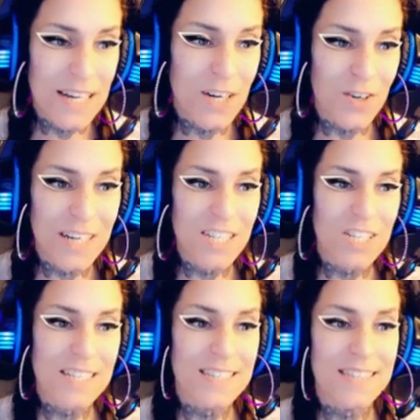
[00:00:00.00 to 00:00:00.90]

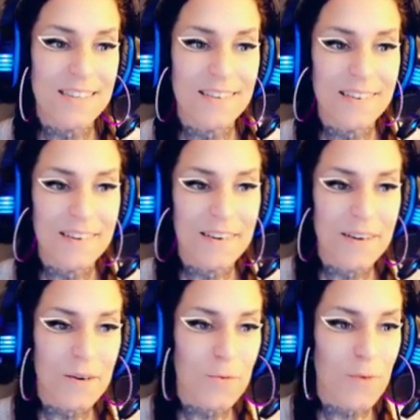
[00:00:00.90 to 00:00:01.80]
egregious
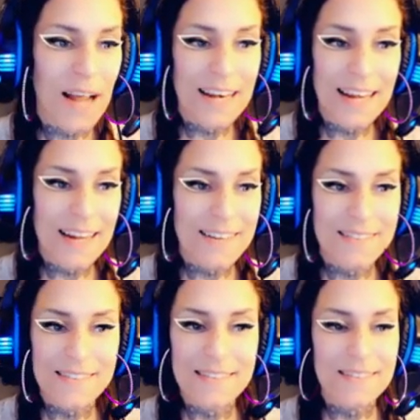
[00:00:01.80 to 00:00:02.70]
writing
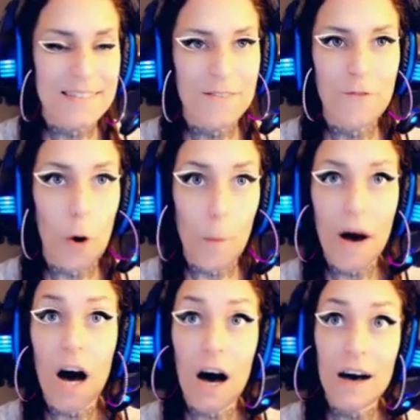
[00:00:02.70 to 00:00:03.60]
faux
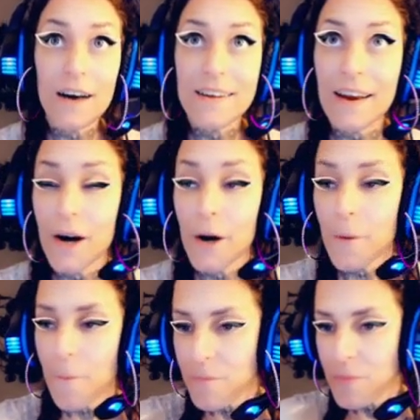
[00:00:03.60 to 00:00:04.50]
pas, you know?